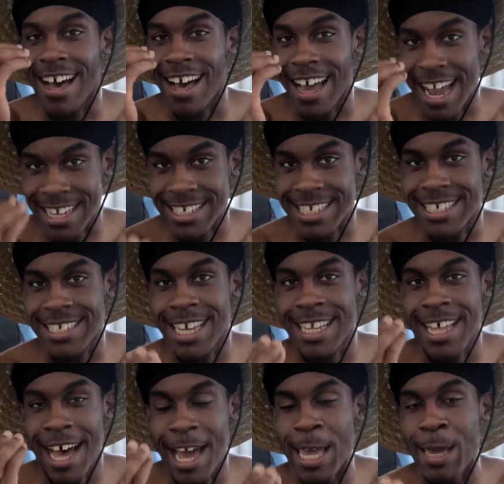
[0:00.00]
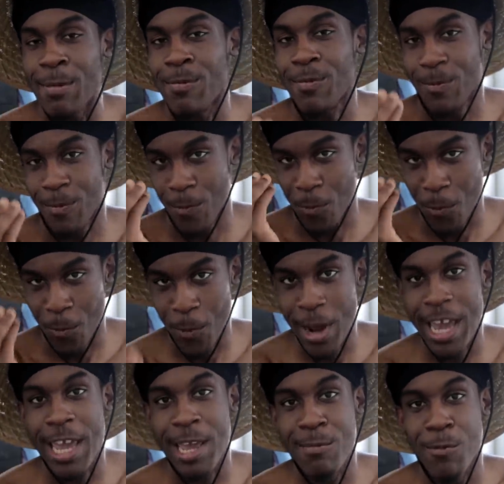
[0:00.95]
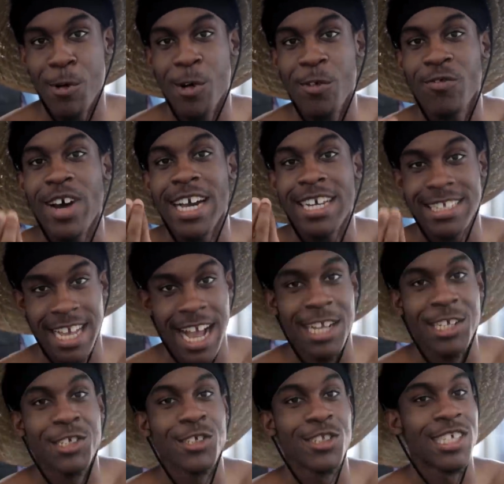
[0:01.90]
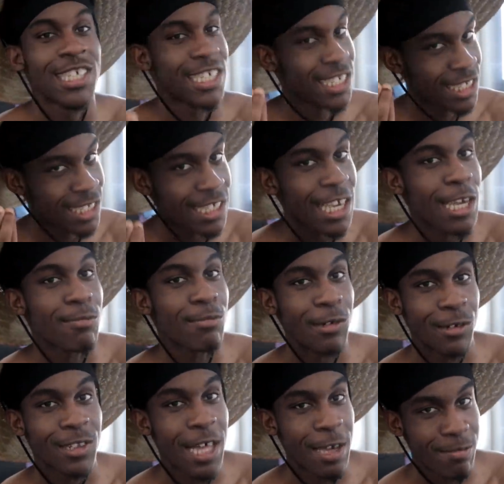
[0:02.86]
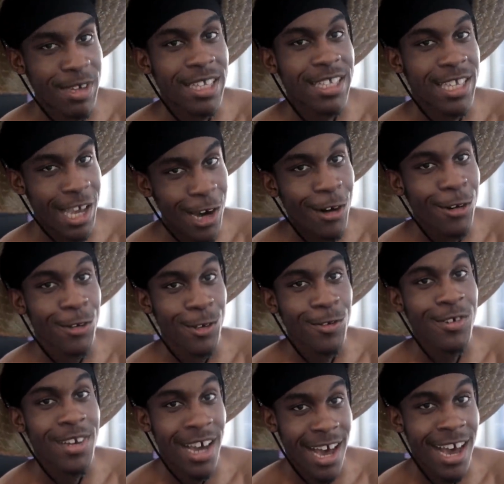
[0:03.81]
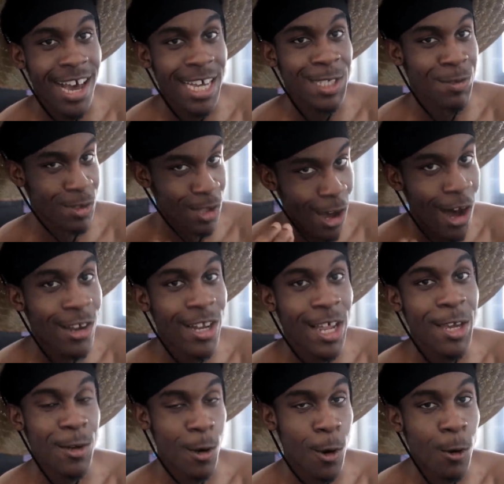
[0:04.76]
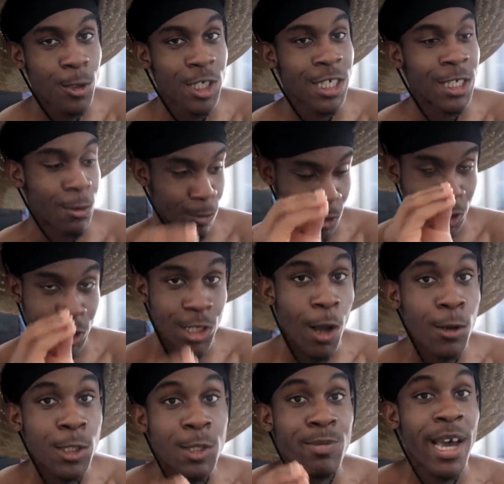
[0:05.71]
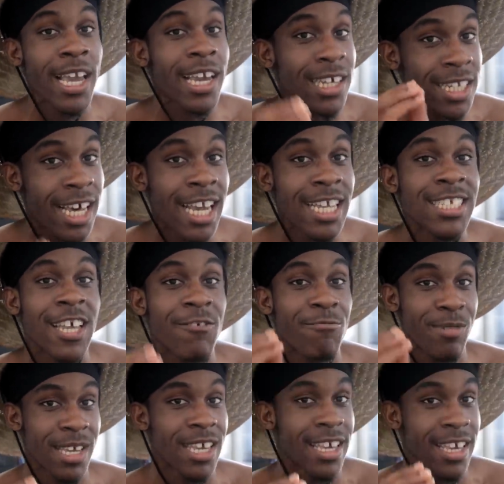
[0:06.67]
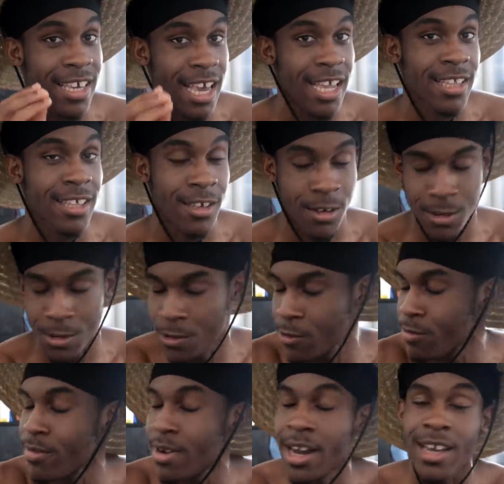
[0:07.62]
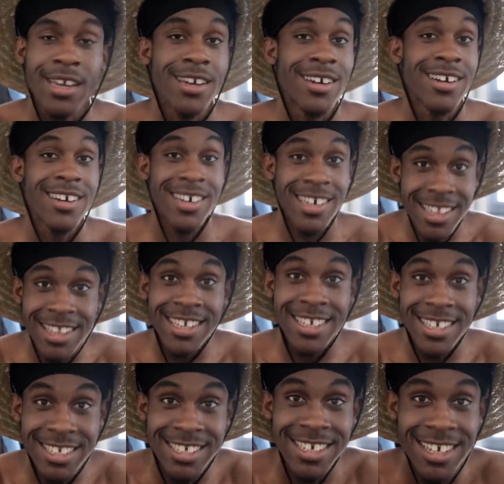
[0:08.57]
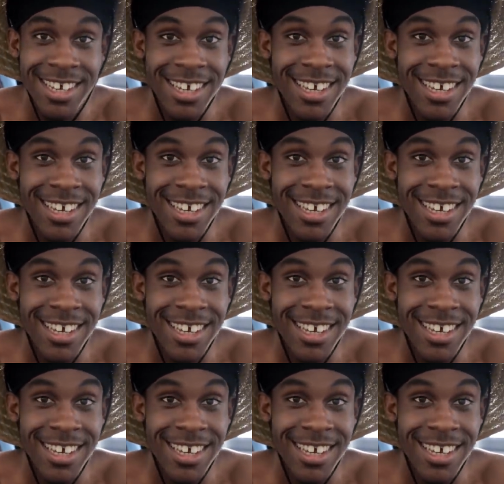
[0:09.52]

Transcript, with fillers: As I said, I am way more financially stable. Let me tell you guys, with online coaching, the results my clients have been getting, oh my goodness.